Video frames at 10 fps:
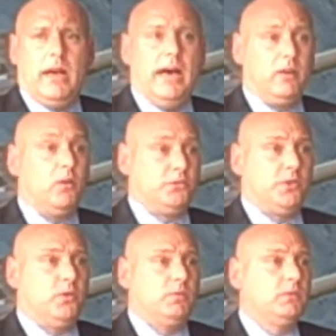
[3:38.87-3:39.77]
and
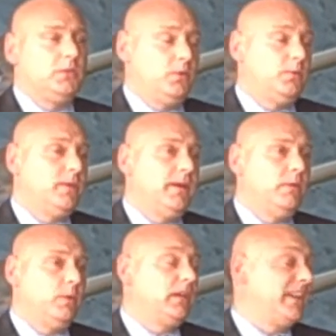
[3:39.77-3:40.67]
also
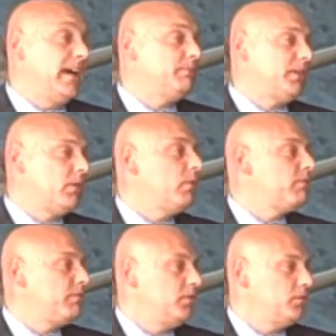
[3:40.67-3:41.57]
with kept growth
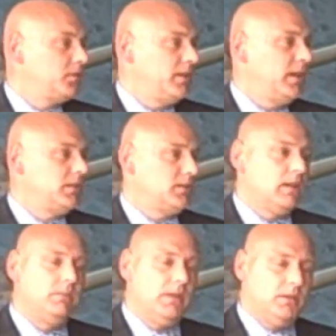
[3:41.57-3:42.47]
for future needs.
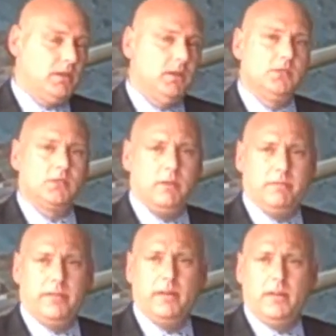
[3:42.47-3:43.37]
There'll be tons
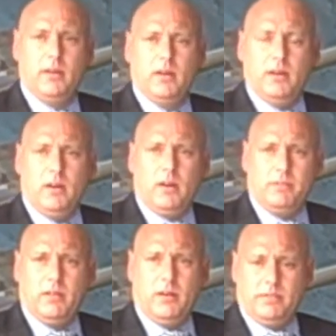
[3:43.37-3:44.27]
of
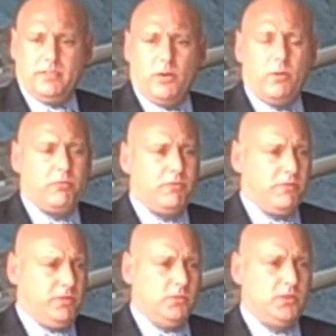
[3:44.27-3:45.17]
growth
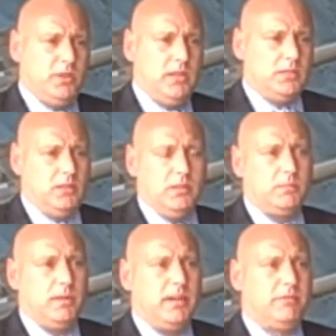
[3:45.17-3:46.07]
for future needs in
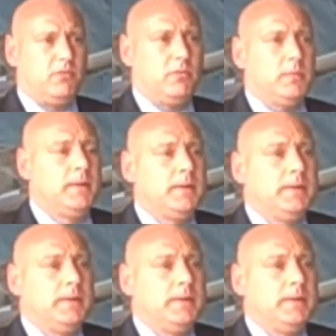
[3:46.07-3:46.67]
this platform.